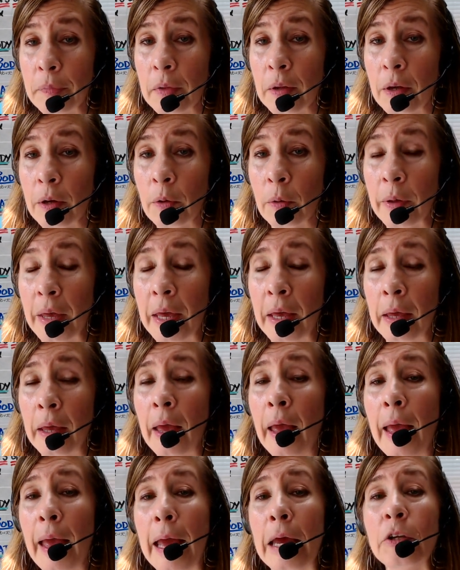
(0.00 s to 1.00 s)
okay
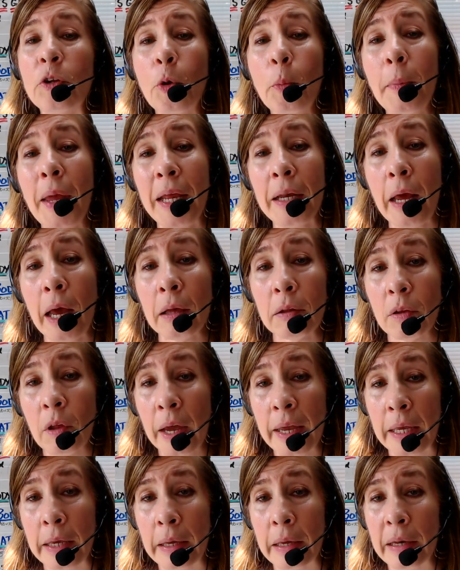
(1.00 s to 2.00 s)
and you may not
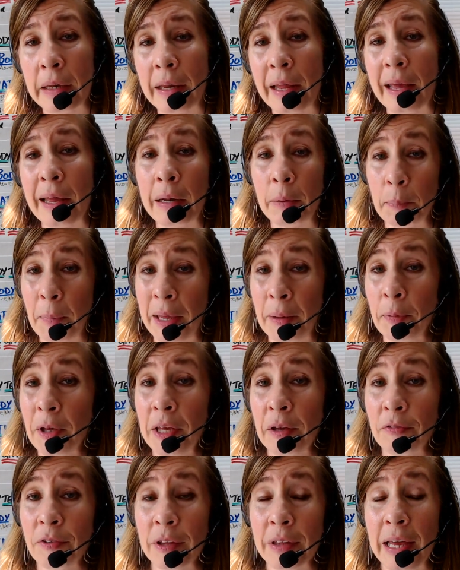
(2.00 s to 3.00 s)
like it and maybe
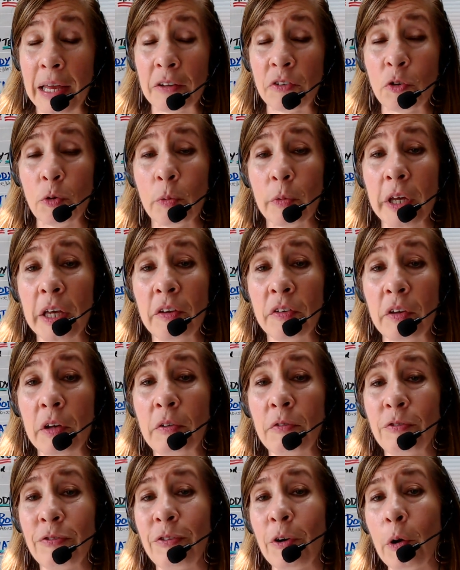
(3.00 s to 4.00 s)
even that's a
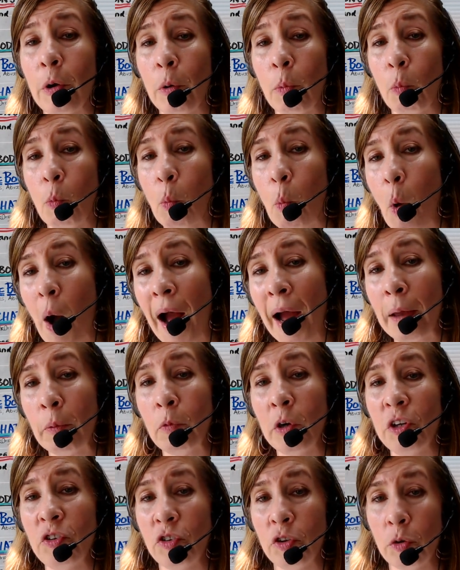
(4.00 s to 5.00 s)
reason for why
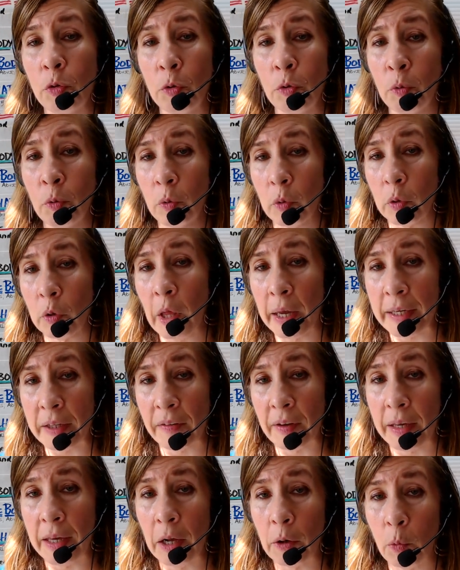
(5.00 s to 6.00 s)
would you like
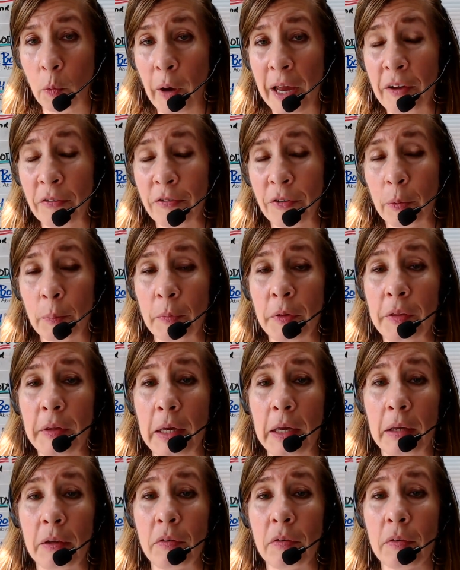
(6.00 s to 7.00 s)
to get away from
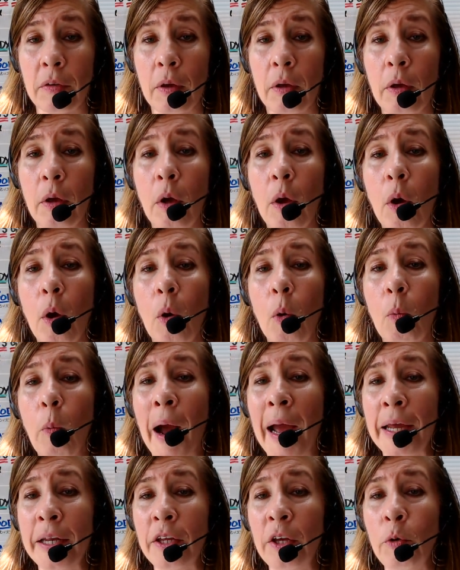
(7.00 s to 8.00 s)
things
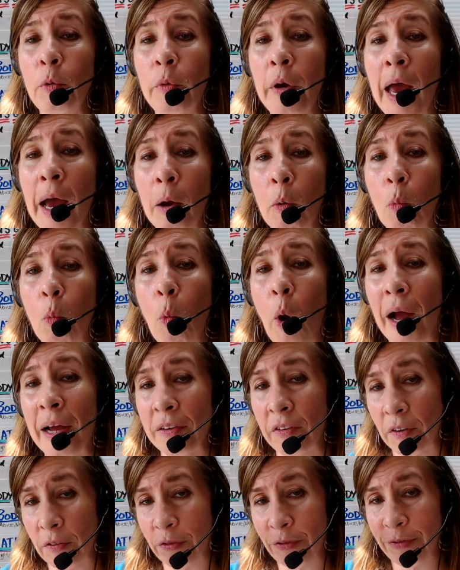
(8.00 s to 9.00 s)
why do you not want
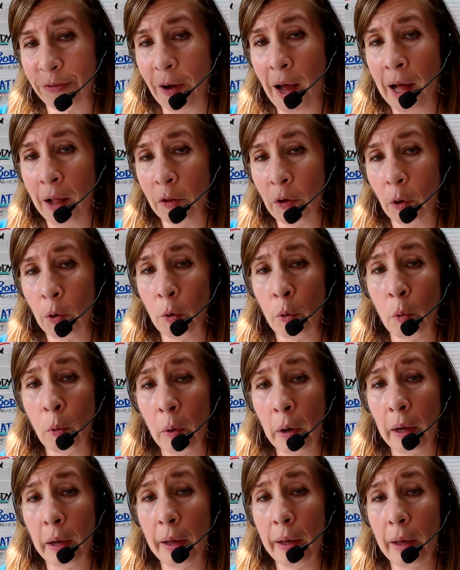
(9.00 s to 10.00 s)
to
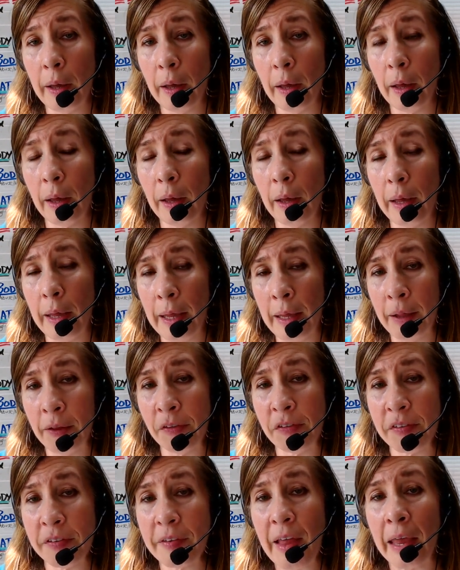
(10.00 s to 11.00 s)
follow and
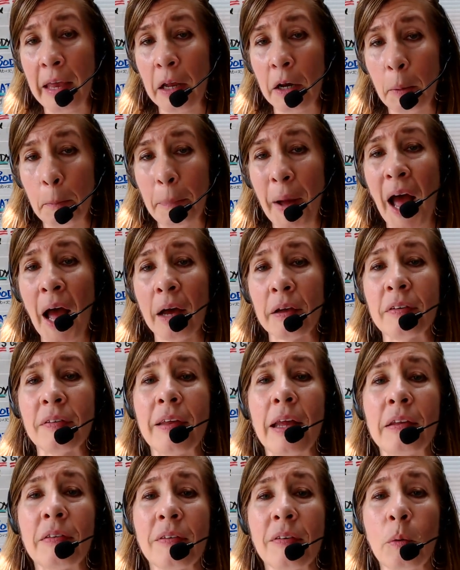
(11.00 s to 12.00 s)
stay in a box
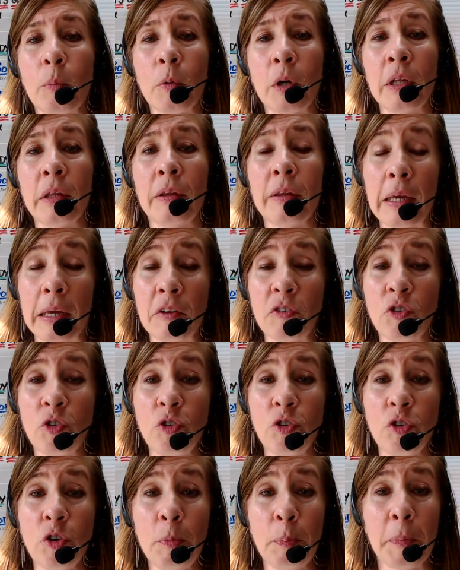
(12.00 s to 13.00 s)
that someone thinks you
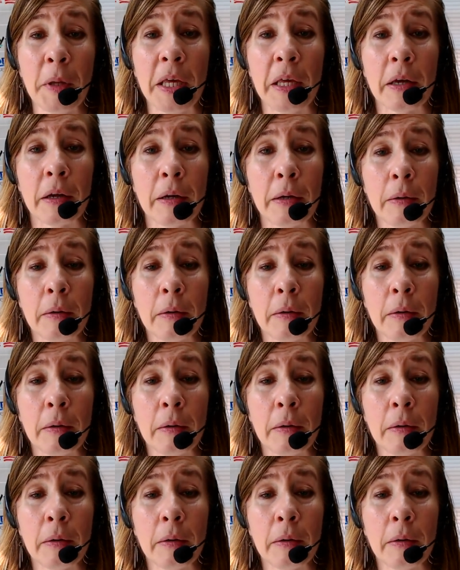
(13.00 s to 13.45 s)
should be in